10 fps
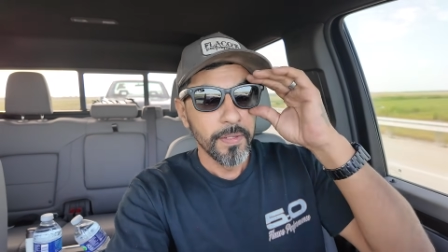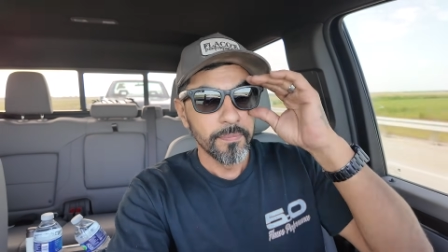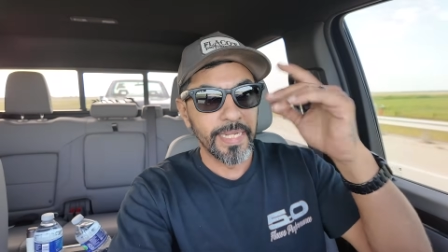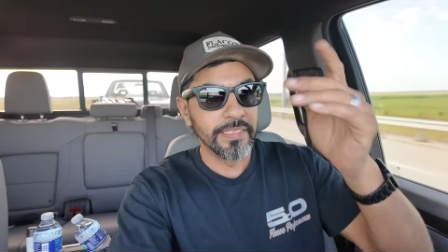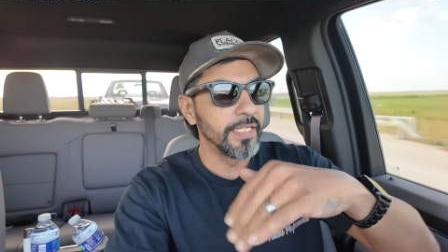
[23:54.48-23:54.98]

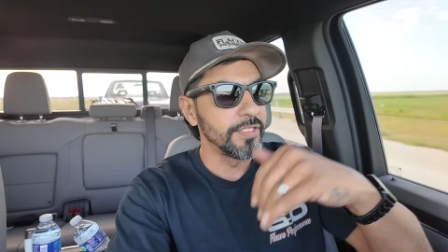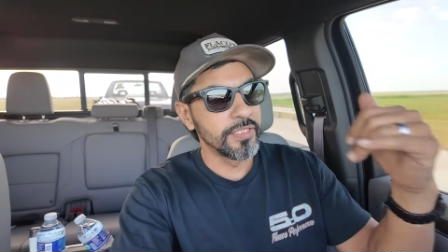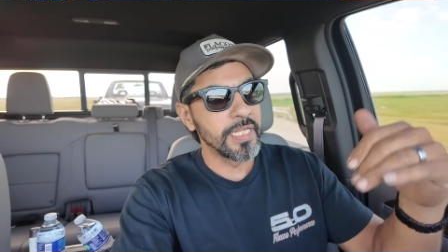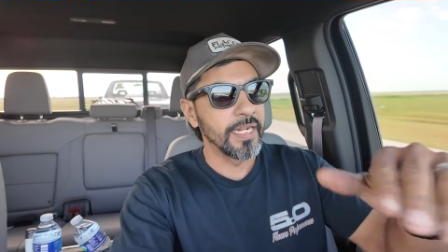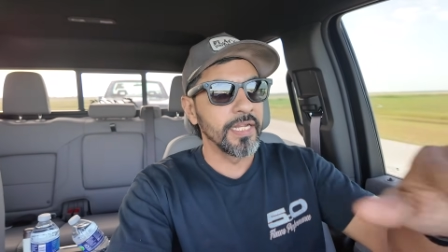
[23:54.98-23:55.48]
basically
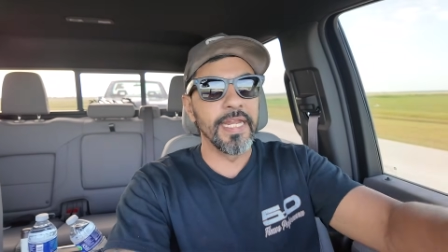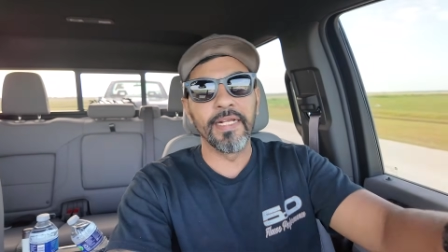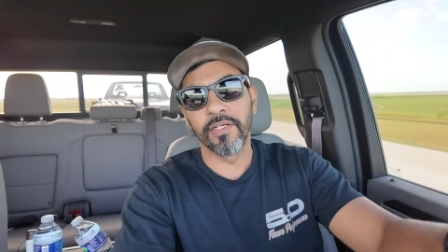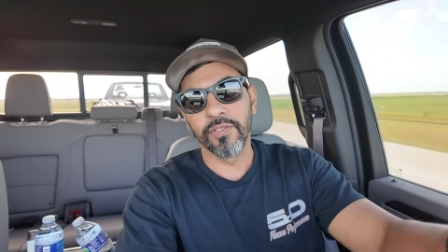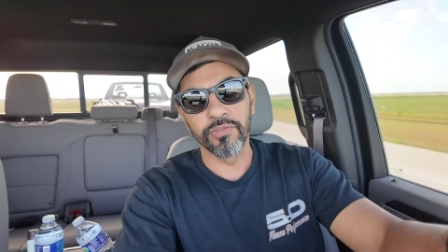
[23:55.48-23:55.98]
just kind of
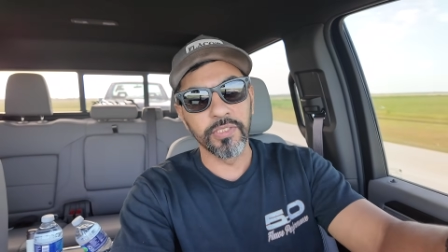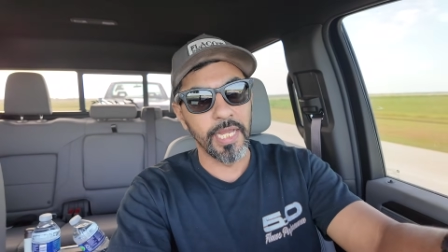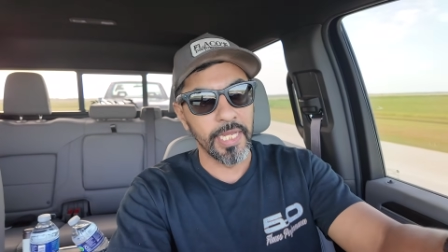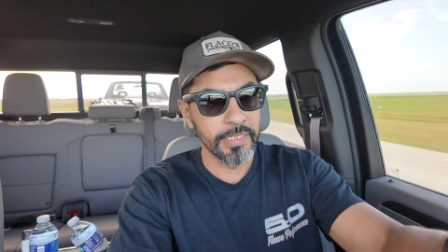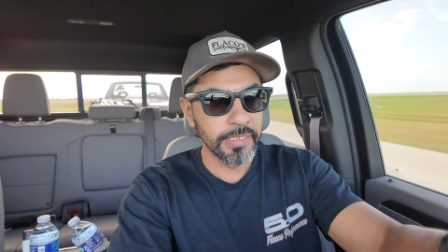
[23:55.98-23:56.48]
connect all those
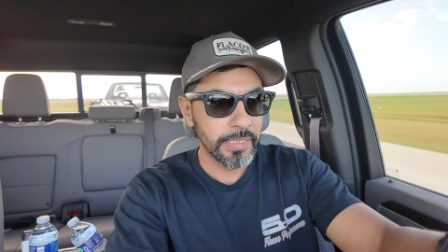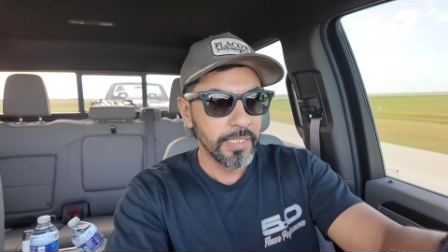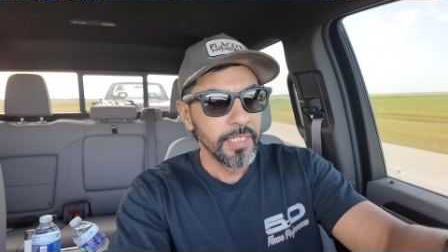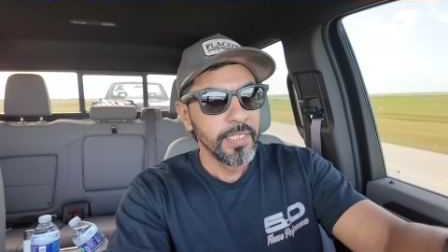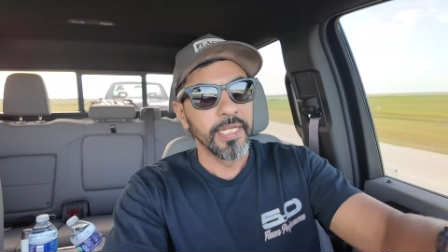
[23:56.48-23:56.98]
lines.
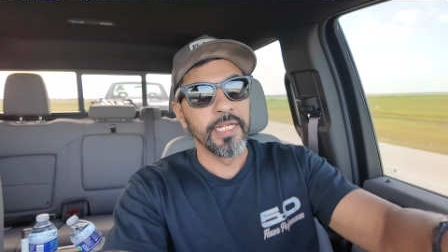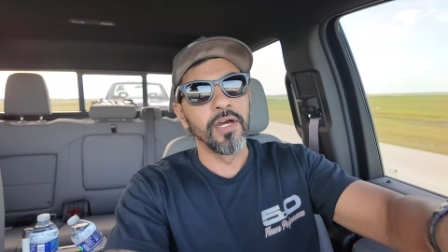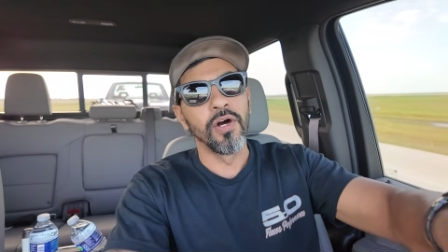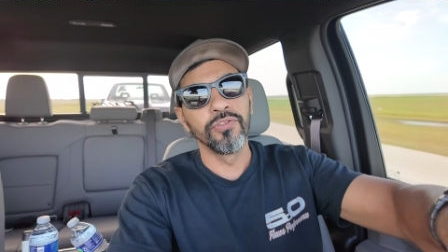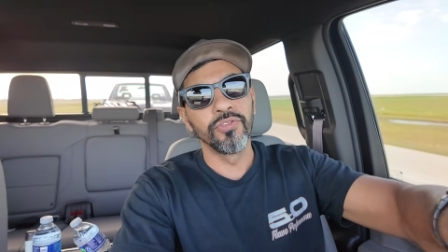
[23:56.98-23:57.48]
And
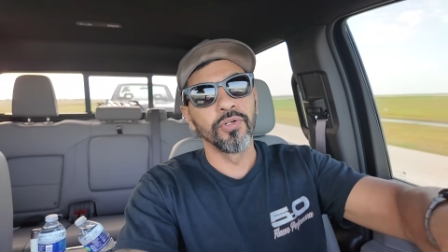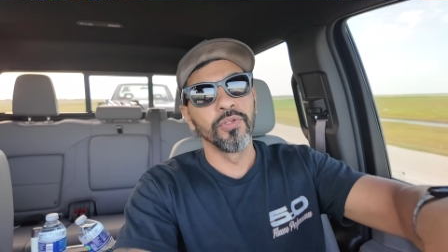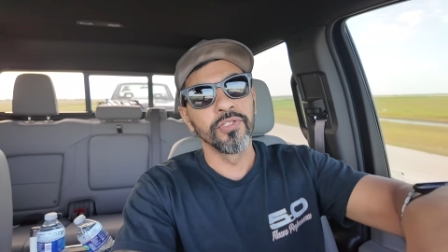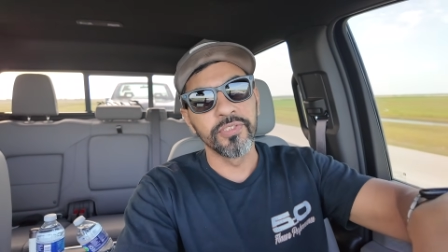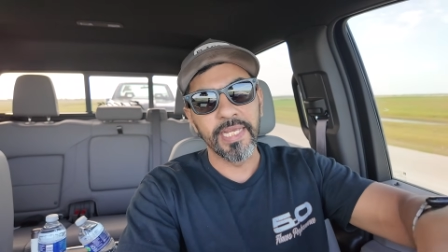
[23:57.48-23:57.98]
also
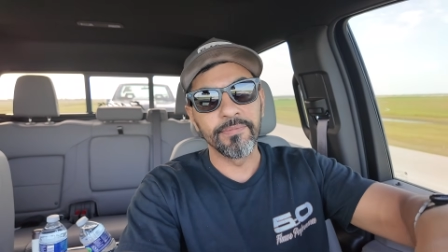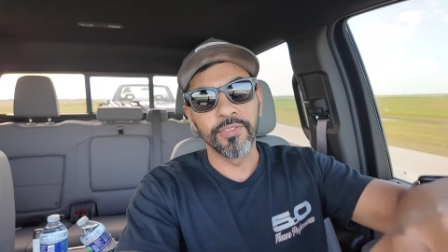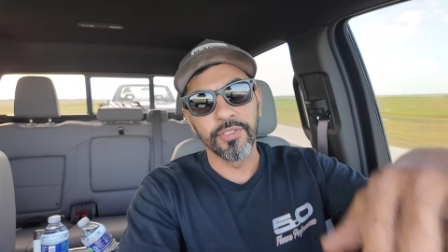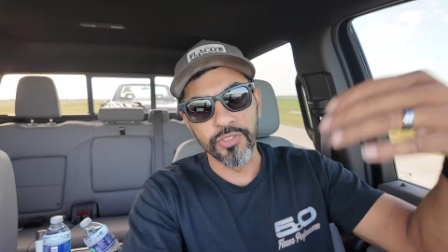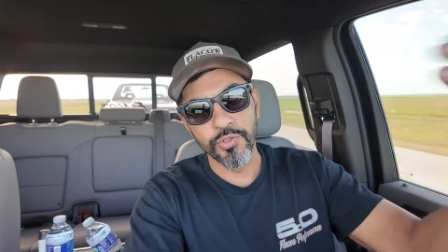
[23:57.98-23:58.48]
the same to
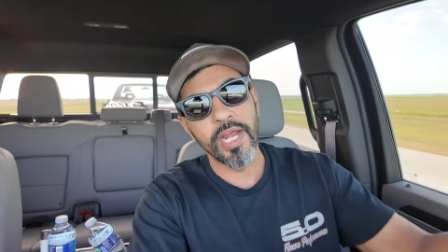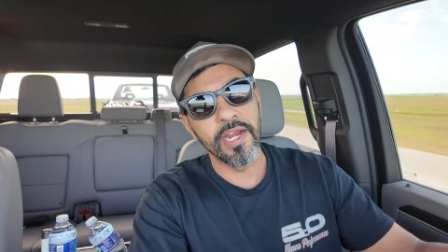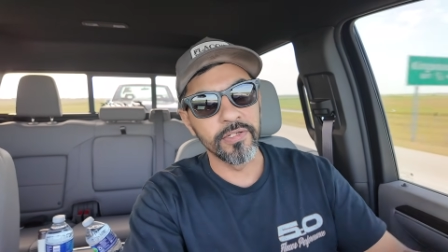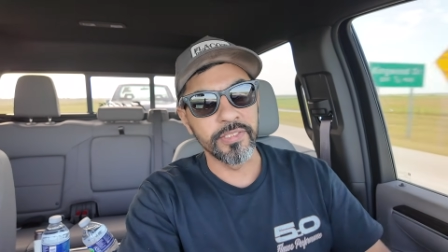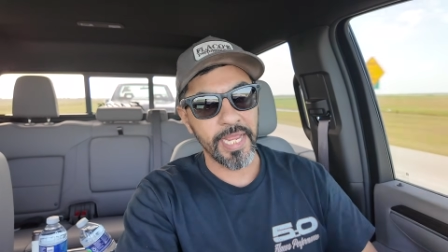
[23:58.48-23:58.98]
the
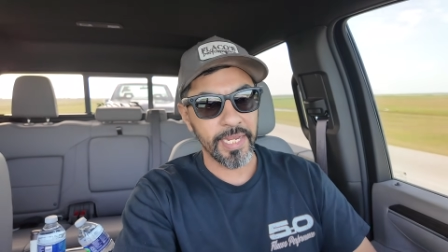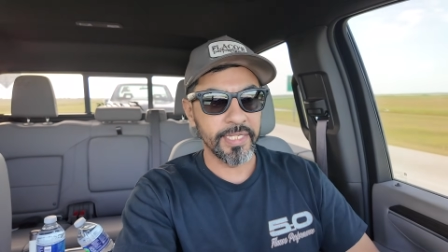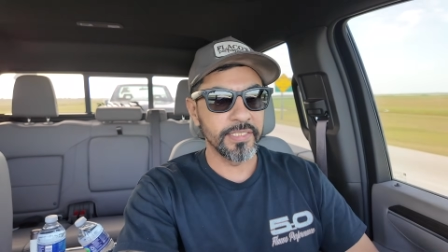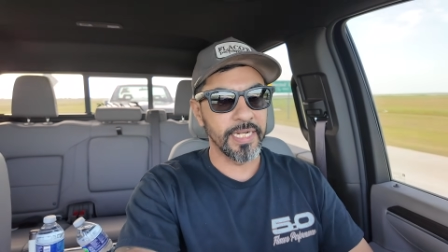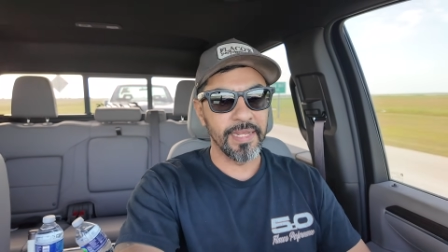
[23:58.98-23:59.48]
dryer tank.
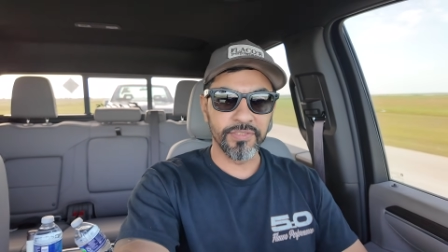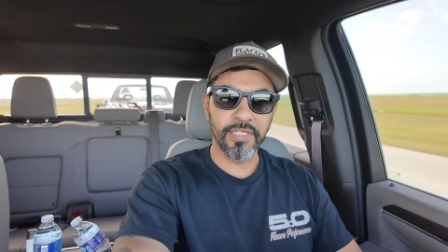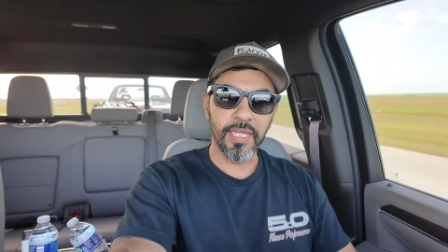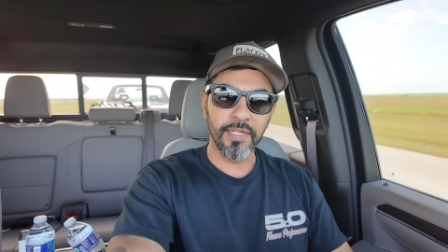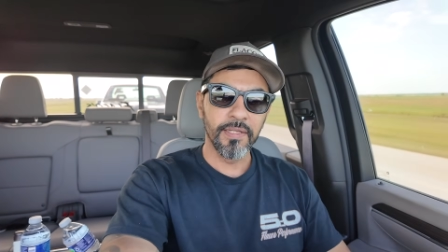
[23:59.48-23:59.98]
He's gonna have to get